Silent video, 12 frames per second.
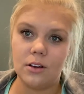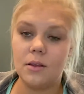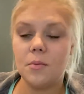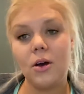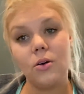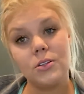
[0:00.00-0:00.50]

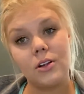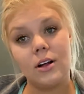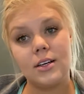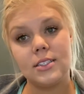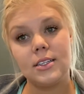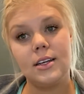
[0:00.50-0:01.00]
than my old
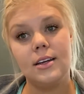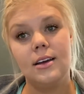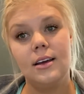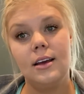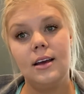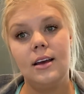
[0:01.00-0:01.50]
closet,
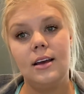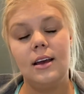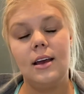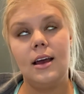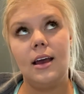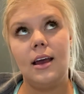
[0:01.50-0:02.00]

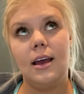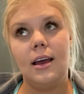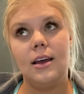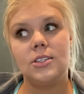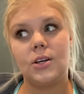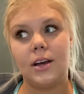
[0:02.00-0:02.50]

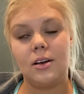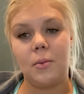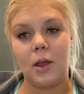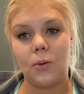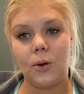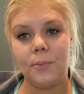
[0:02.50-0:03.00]
so I had to
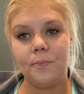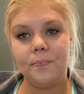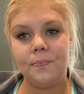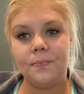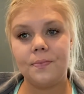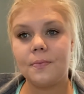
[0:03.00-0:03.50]
make room.
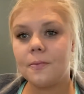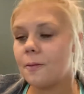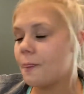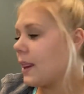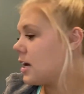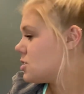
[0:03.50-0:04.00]

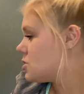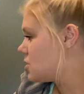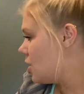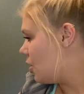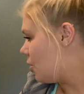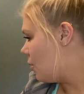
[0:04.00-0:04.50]

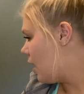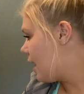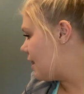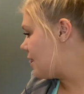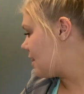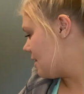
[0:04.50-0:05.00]
So
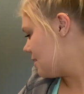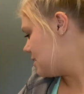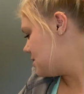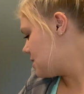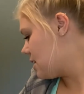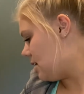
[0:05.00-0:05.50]
I think
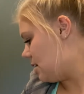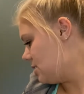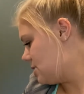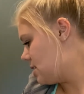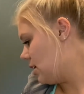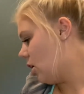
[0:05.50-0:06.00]
that's
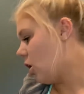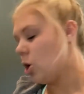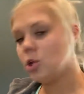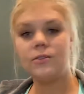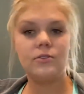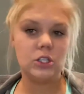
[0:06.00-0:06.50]
it.
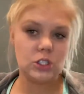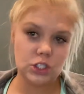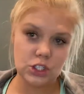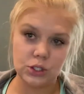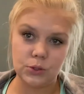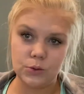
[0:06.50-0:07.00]
All of the
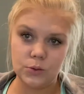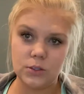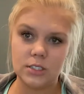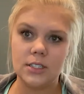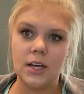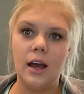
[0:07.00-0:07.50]

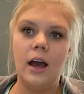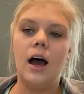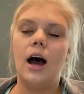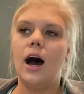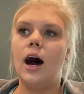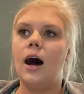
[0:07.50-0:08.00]
shoes.
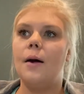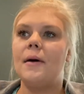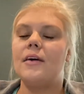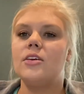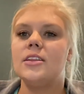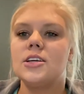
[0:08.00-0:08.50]

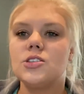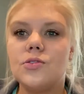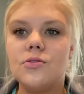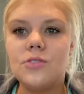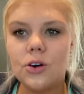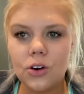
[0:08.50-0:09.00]
Everything's
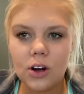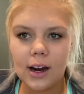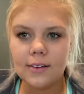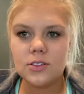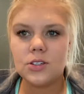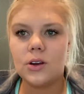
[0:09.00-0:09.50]

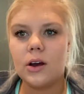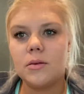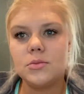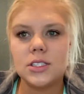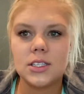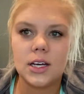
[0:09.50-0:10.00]
photographed, so now I'm
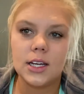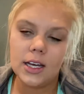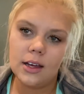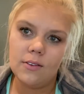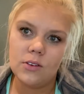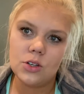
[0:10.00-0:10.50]
just gonna
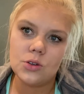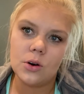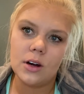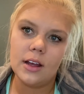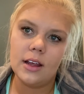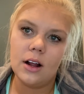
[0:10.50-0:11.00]

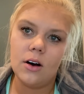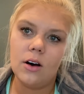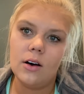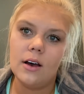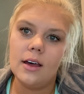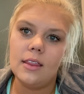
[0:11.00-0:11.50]
inventory it
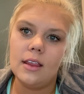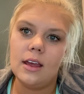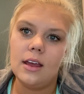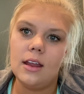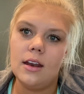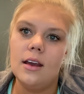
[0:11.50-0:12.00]
all, and
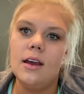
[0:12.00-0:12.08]
then